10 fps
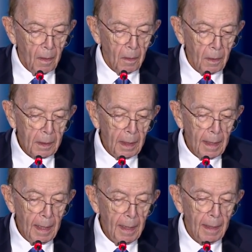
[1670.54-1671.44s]
Looking
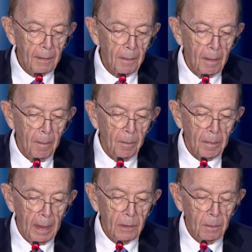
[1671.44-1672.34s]
ahead,
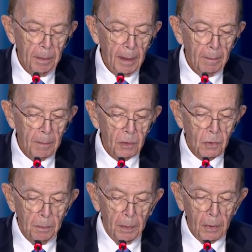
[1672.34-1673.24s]
my
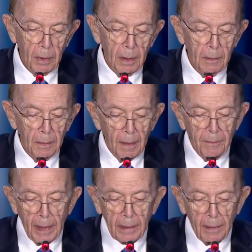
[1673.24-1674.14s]
department's Bureau
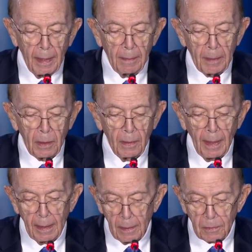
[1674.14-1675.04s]
of Economic
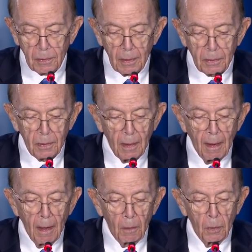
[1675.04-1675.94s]
Analysis
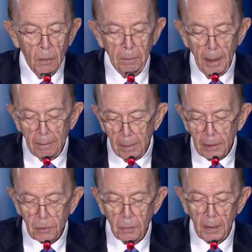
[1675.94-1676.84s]
will
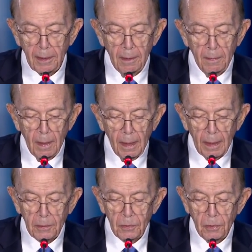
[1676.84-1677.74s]
publish within the
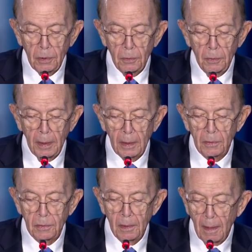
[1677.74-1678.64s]
next 2
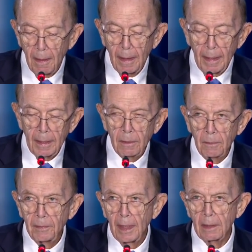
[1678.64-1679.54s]
weeks
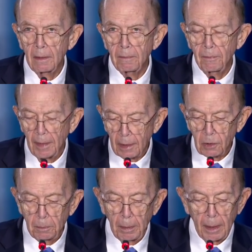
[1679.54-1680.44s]
innovative
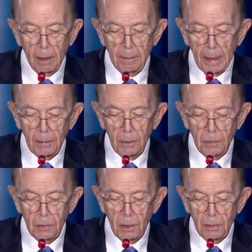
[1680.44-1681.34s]
experimental
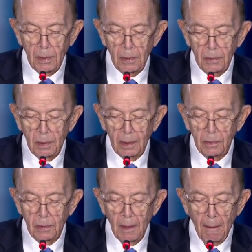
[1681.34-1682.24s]

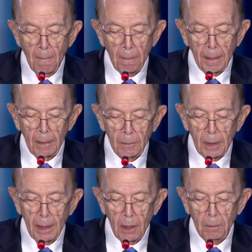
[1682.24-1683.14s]
statistics that
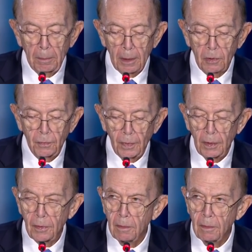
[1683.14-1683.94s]
will help us further